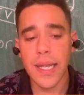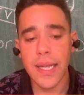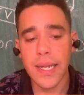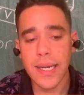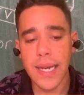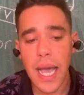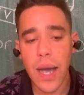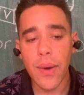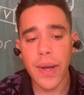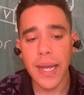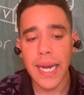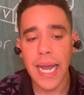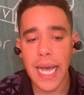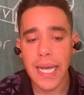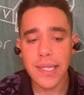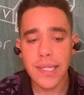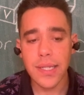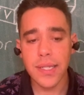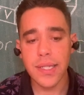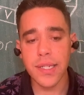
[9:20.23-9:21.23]
Now it
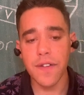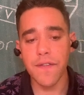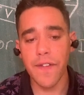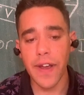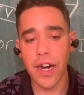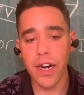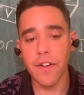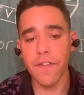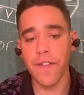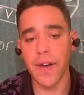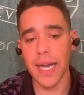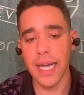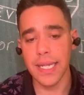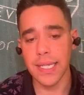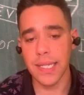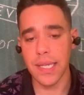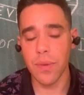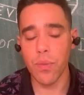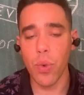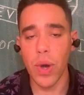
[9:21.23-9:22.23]
asks us to verify in
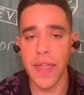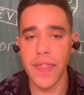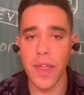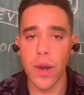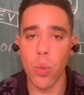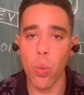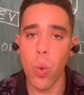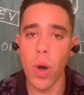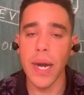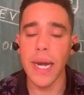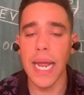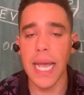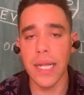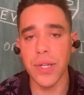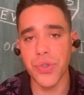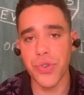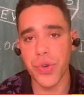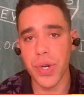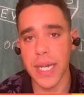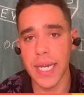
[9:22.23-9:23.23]
some way that one
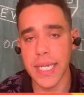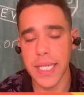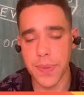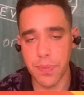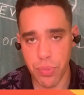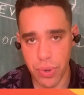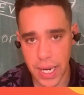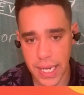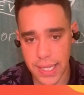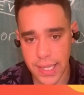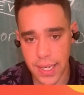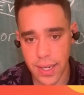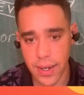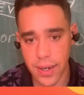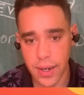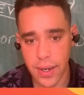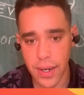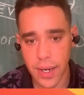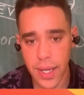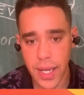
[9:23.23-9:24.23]
entry is present.
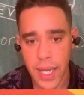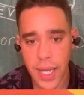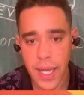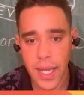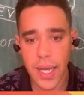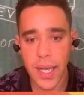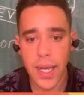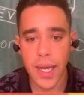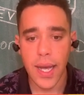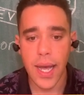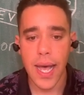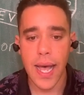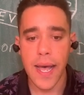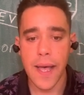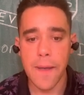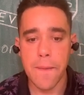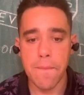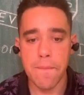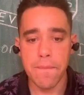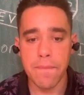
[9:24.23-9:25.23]

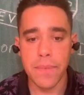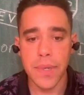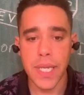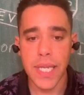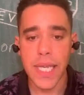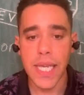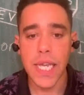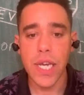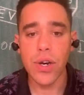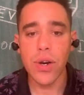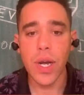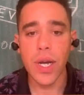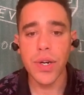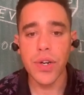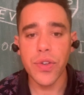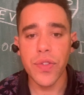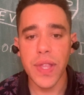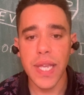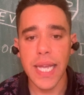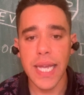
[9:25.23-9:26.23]
Here
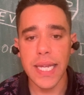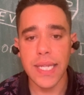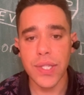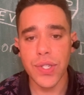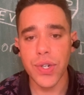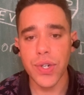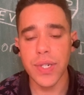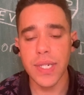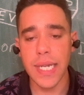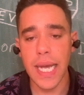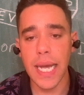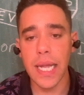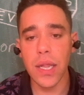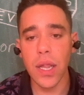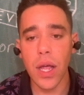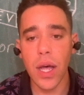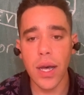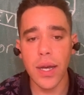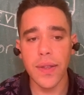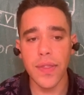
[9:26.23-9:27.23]
under the insert
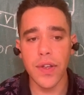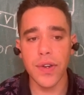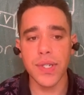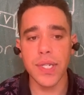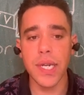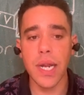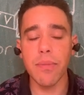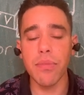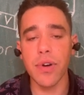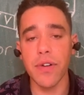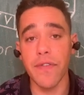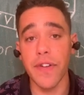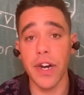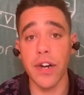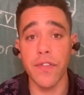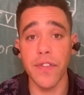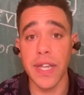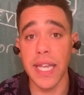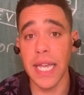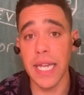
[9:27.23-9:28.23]
dialog, there's a number of
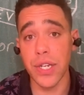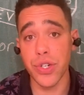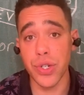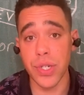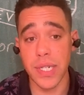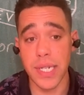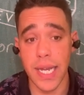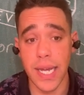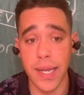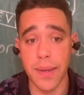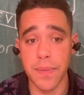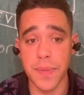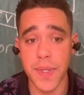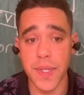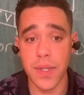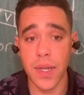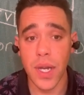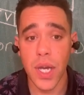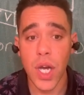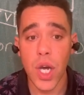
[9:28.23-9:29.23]
verification
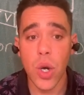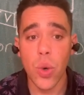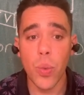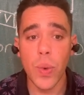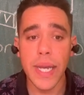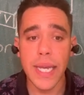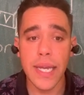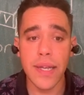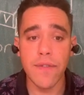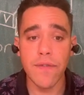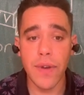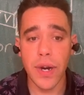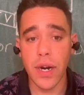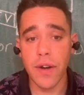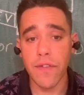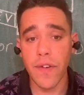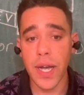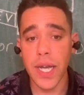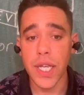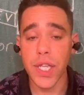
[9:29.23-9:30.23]
types. We can
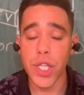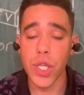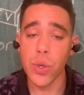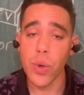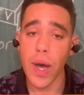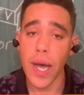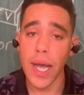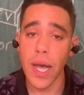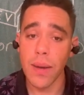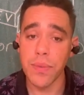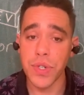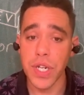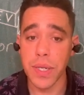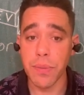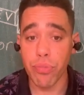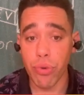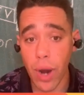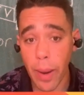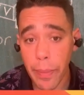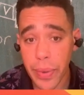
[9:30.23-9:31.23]
verify a UI object
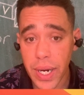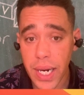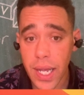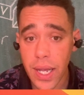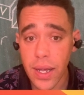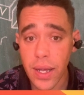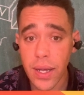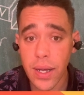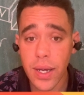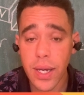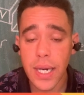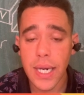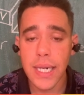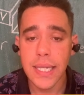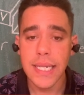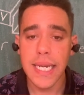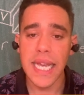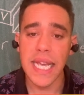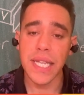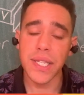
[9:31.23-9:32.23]
property,
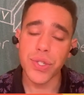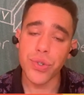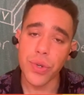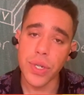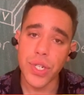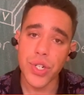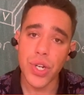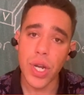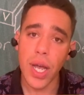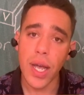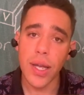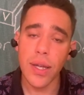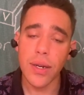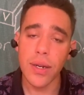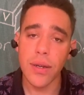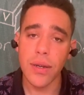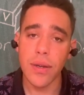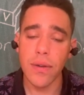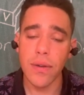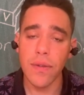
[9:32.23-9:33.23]
take a screenshot,
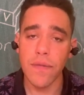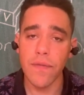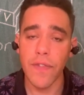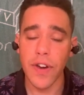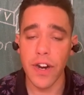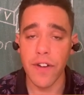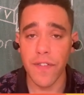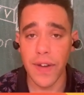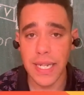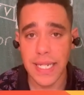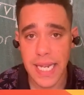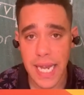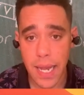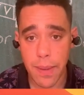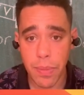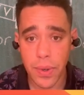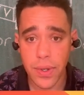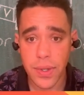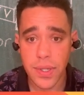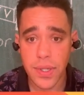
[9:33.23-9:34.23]
verify
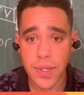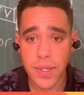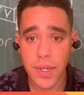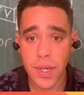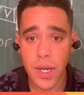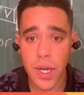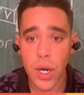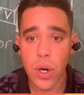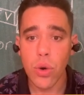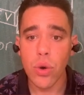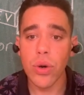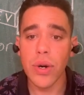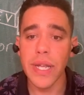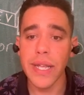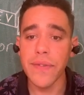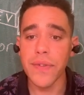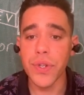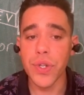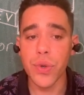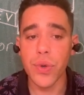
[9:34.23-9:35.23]
tables, or
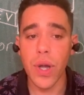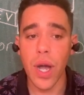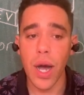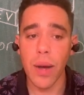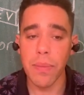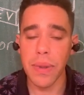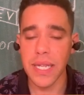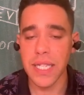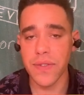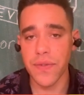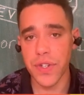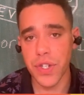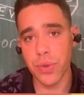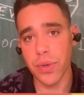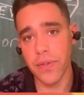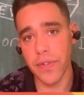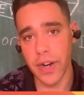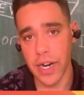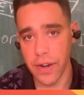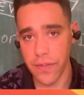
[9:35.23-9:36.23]
even do complex
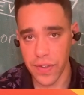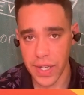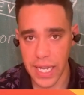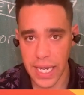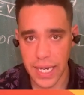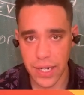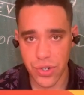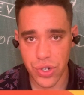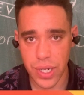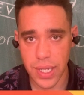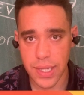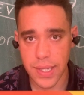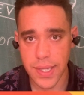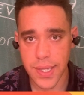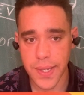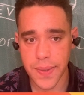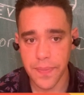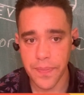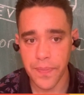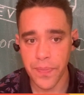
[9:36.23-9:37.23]
visual
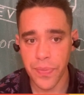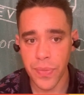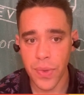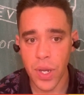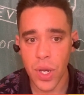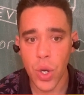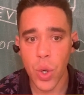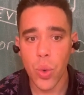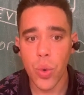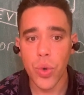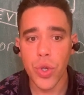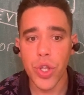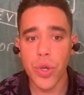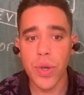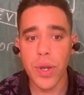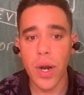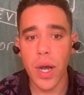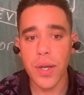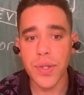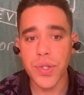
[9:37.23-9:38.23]
verifications. You
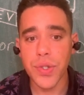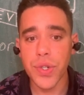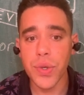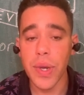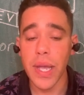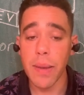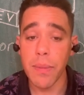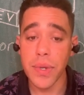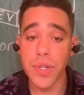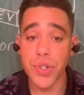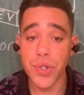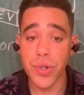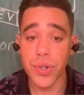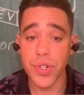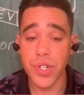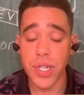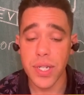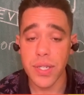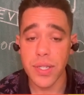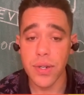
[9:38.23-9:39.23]
can also do image
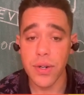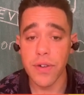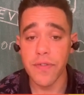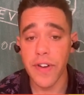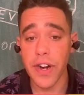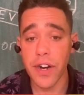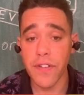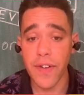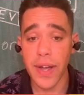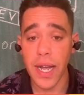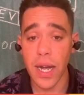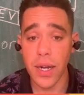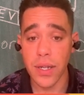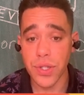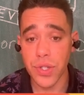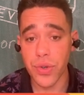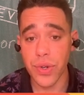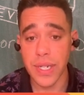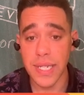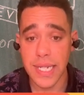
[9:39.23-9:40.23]
searches or verify
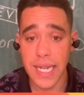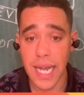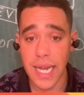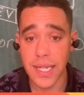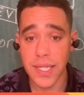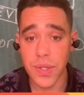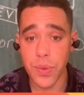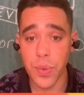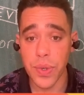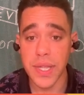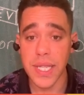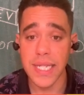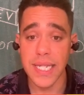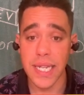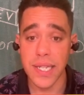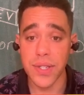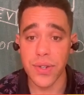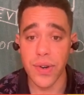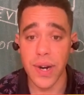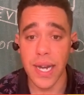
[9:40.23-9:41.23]
on-screen text with the
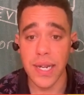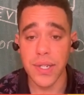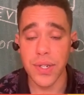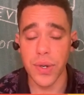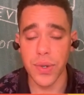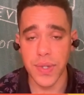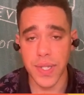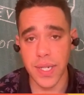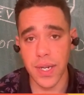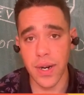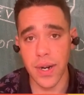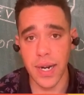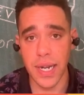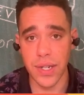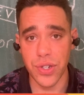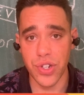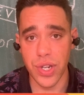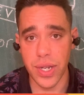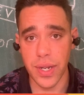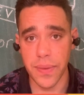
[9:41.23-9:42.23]
Tesseract OCR
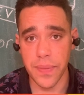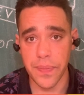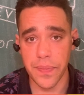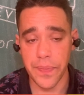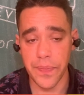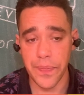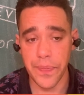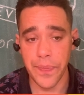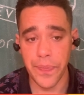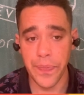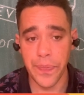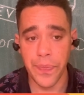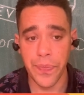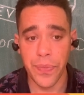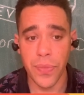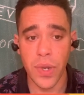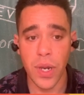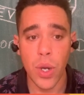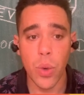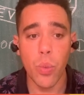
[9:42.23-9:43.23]
engine.
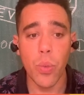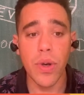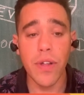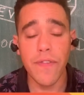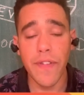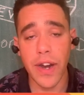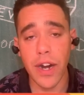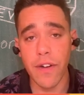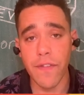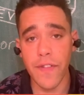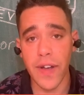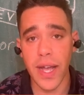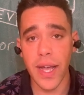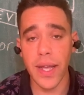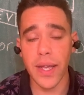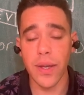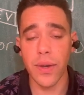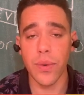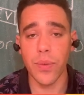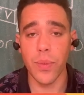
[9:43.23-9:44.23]
We'll
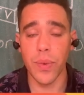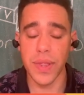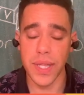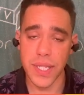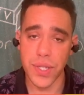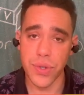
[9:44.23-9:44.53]
verify with a